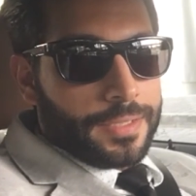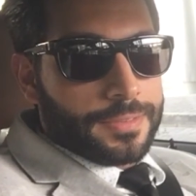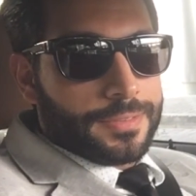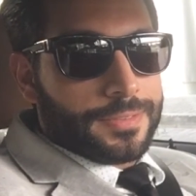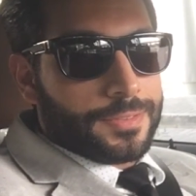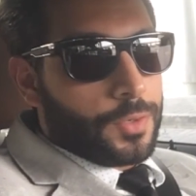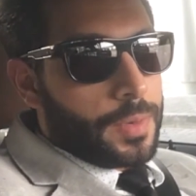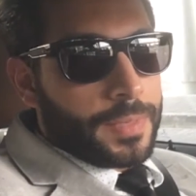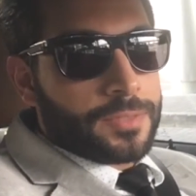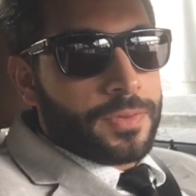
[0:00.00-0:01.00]
nice so
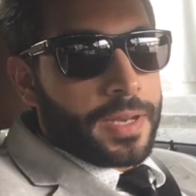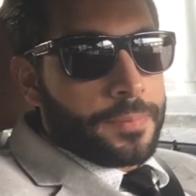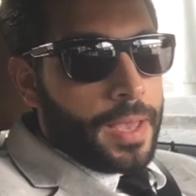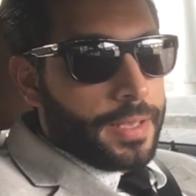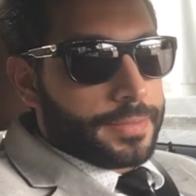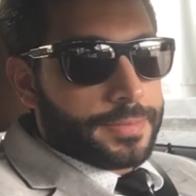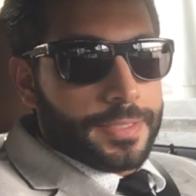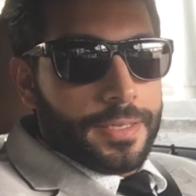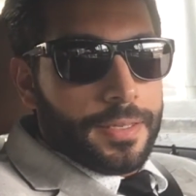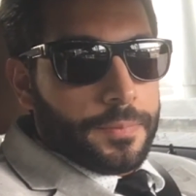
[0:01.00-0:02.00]
i'm not very mad
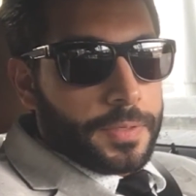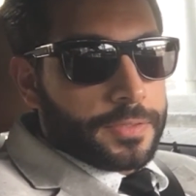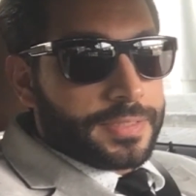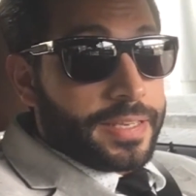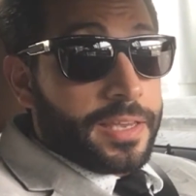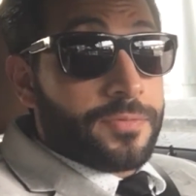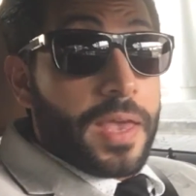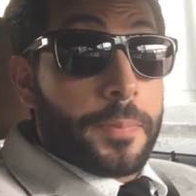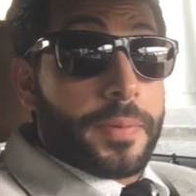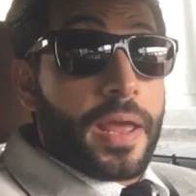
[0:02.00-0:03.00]
because they gave
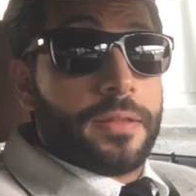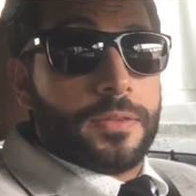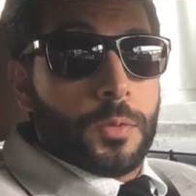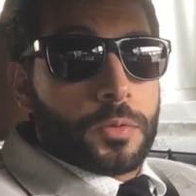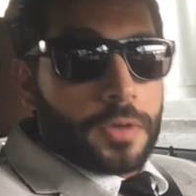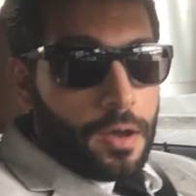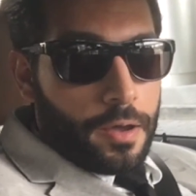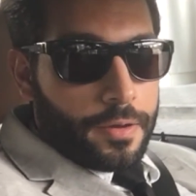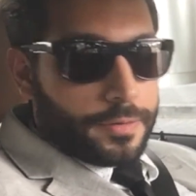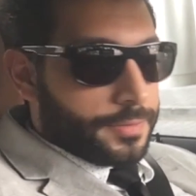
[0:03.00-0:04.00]
me a brand new
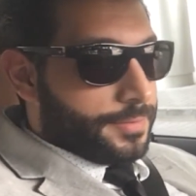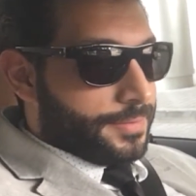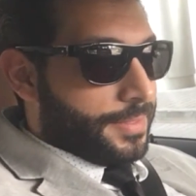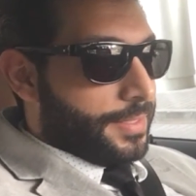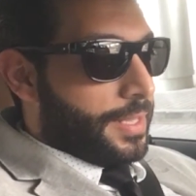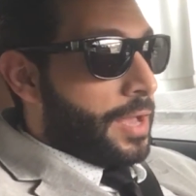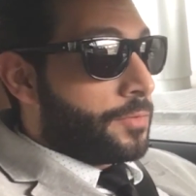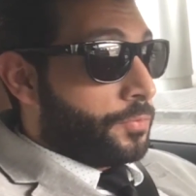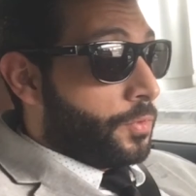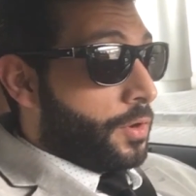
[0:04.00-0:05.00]
car
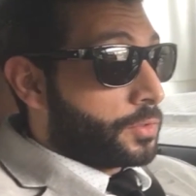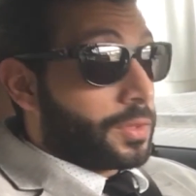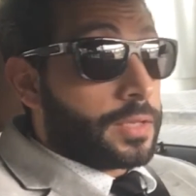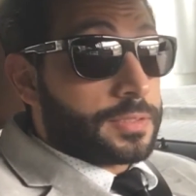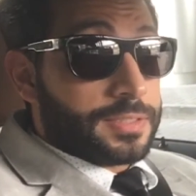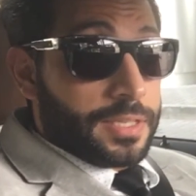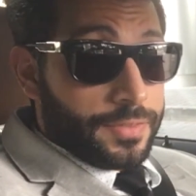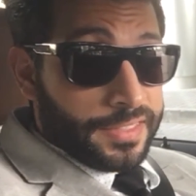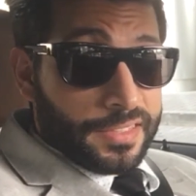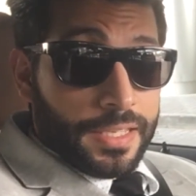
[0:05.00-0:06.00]
and for
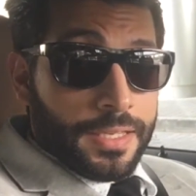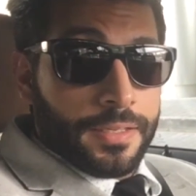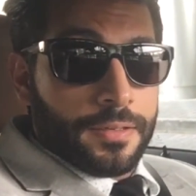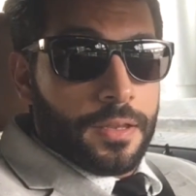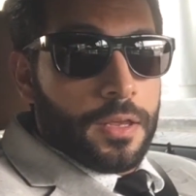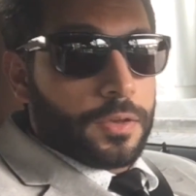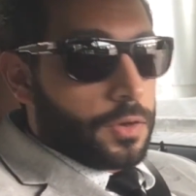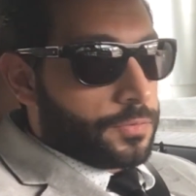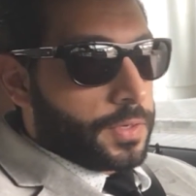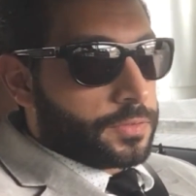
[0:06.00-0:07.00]
2017
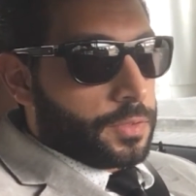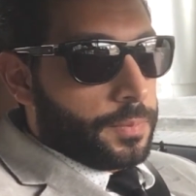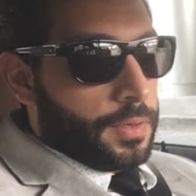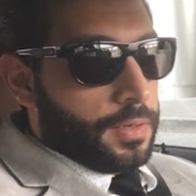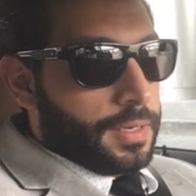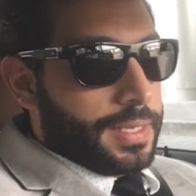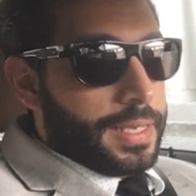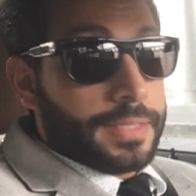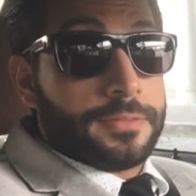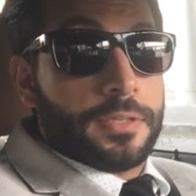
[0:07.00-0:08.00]
convertible
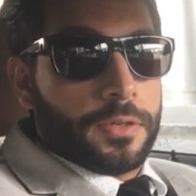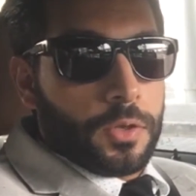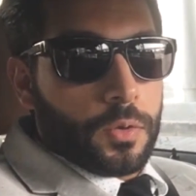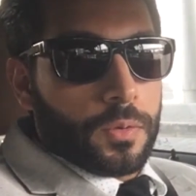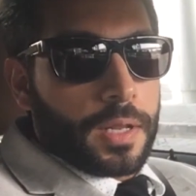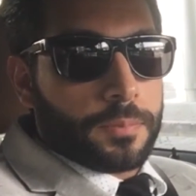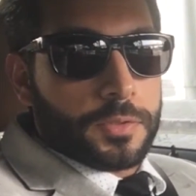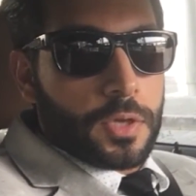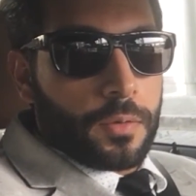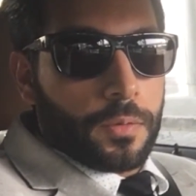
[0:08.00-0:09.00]
it's in you let me
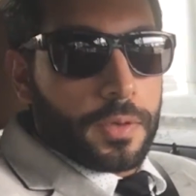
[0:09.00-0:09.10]
show you